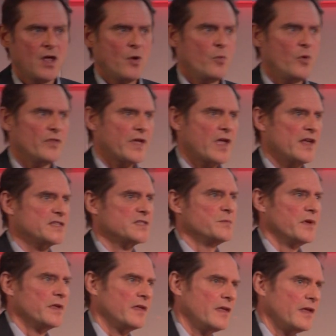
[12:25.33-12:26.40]
What the
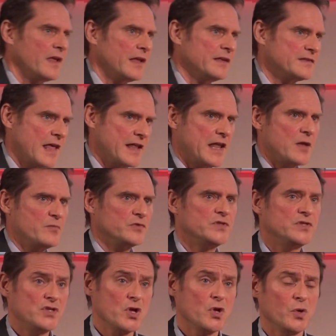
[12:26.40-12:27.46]
customer is then able
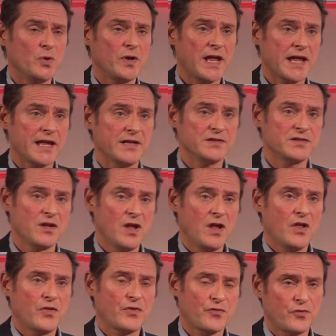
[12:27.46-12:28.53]
to do is,
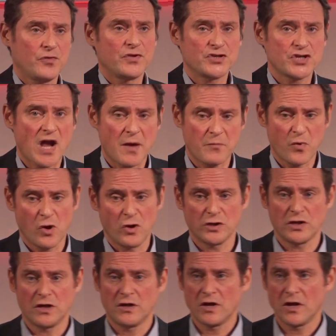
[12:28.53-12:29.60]
through the
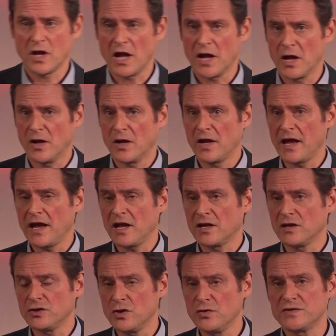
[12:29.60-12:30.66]
chatbot,
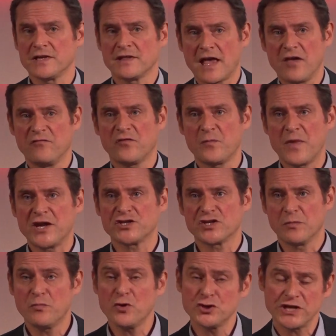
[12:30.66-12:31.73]
using that
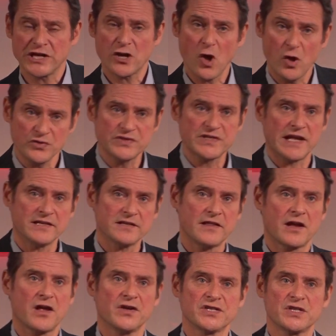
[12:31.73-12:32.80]
information and pushing content to
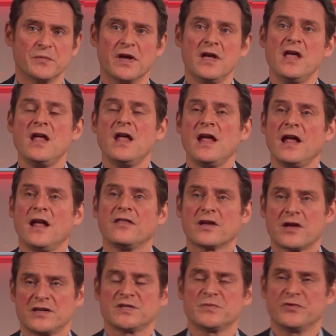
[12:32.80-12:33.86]
the
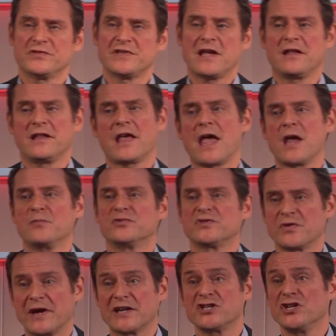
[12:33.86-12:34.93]
customer is then able
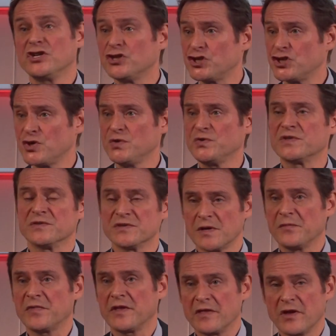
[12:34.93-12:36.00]
to actually choose on
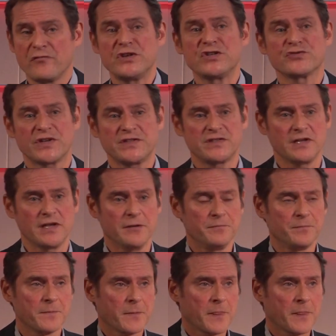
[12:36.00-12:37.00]
something they're interested in.